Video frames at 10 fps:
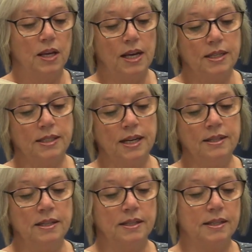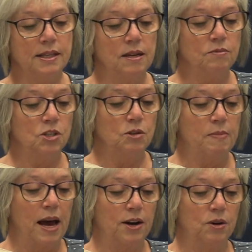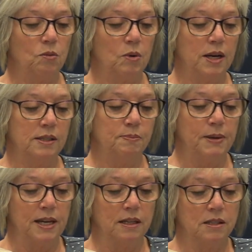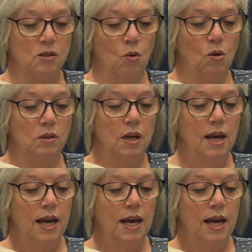it doesn't seem to matter what is being sold.